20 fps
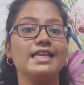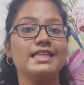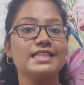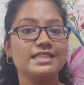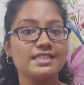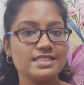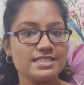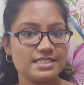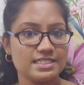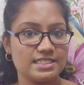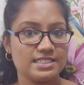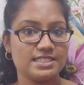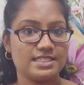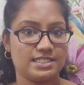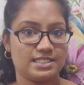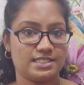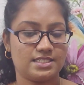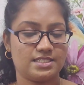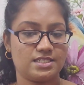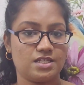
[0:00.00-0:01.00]
In this
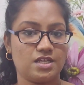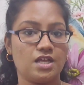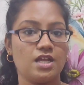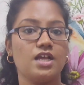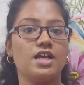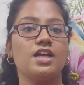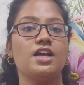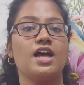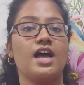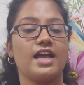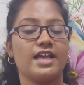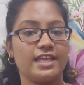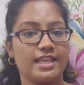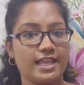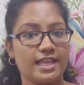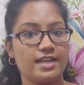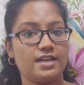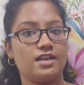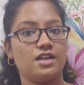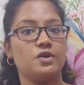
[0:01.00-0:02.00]
instance,
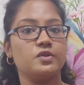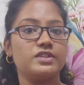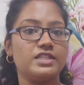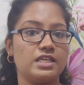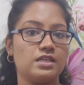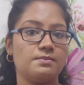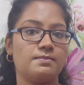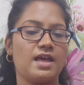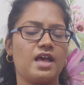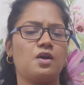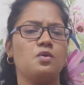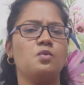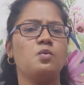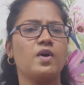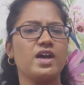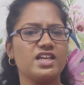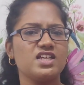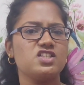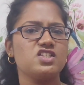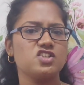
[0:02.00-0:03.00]
again, now think back.
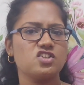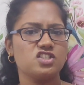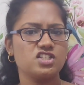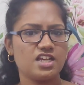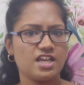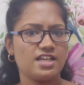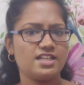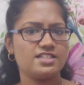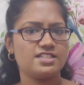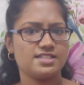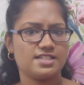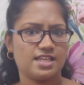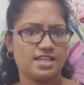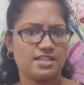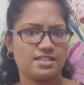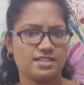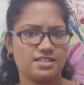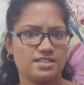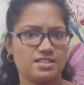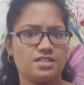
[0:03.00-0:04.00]
Why is your child
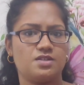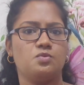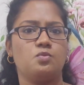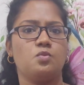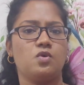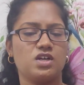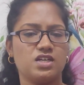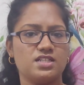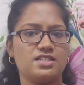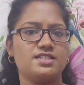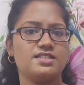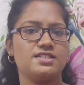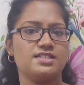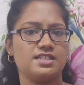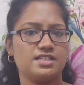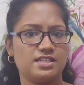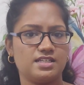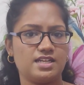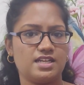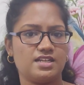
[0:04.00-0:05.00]
saying this? What is his
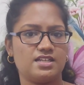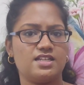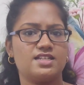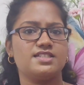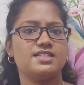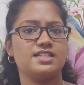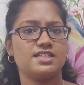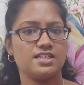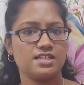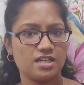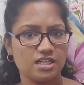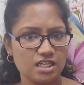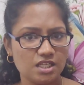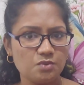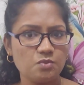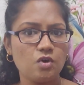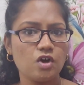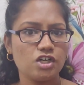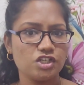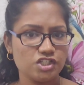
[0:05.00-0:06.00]
intent? Does he
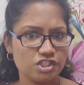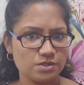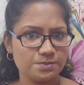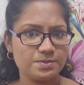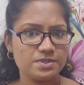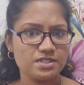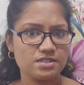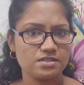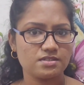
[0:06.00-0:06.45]
really want chips?